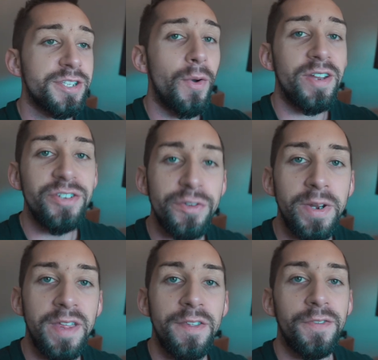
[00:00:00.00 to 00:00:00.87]
So I just
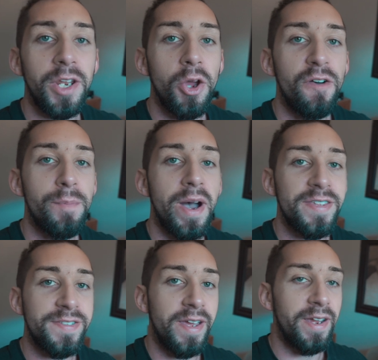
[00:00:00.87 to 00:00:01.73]
want to end this video off by
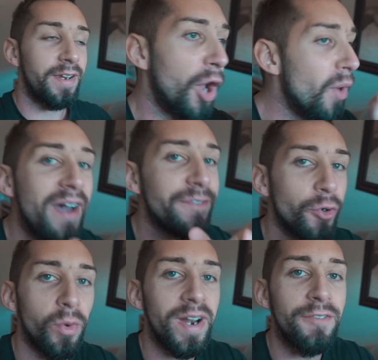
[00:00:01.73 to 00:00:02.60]
saying, go after
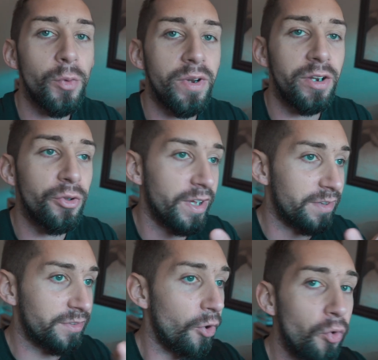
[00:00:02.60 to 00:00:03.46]
whatever you want to do.
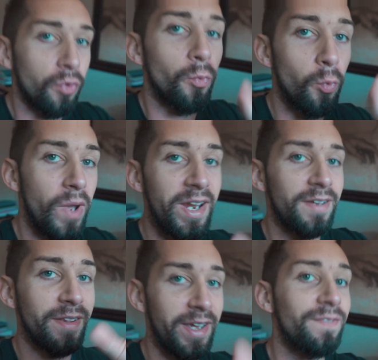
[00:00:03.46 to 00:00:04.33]
Like, don't
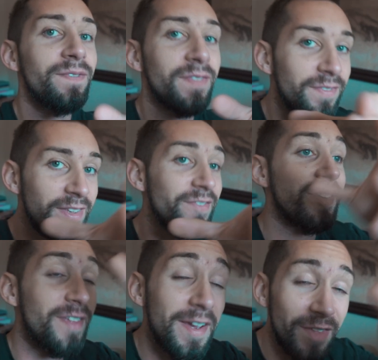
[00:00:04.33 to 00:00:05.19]
wait. Like, the,
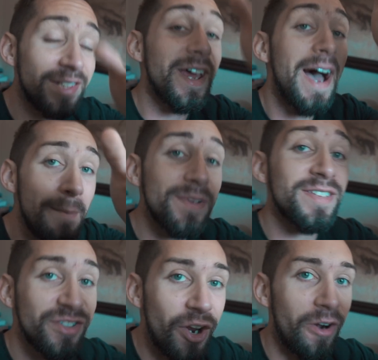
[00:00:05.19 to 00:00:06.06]
the, the time to
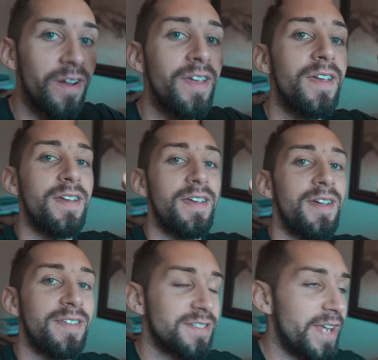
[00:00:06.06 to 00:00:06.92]
start
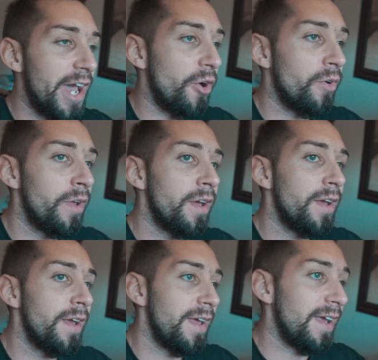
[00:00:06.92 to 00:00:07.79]
is now.
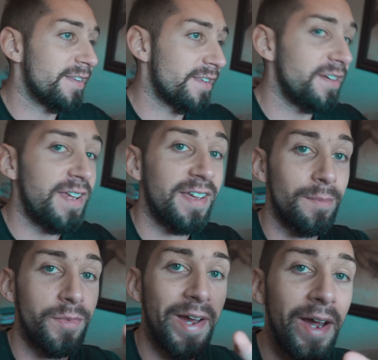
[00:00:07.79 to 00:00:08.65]
It's going to take
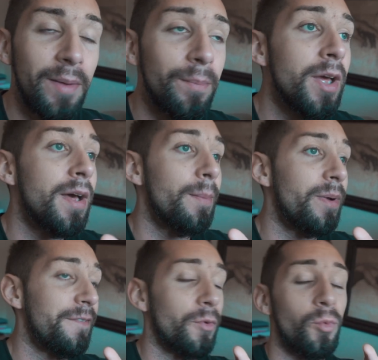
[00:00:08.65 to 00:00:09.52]
some time,
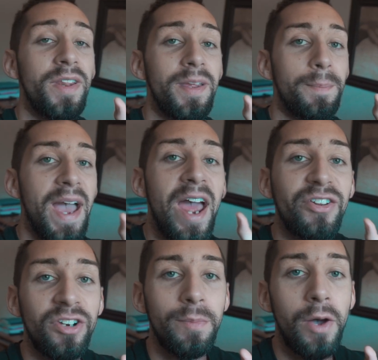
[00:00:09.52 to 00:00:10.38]
but if you're really
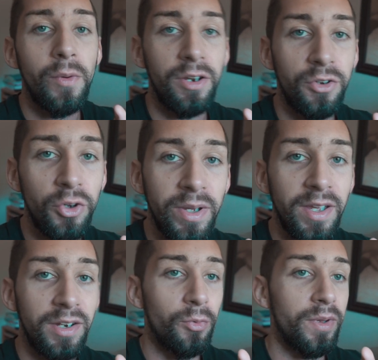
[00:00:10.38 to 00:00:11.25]
passionate about what you're doing
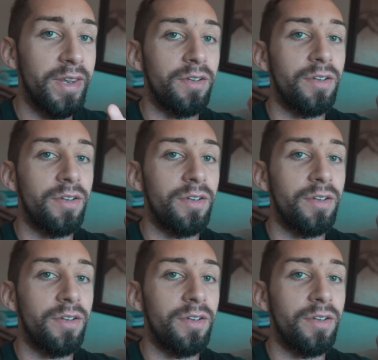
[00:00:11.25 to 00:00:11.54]
and you're really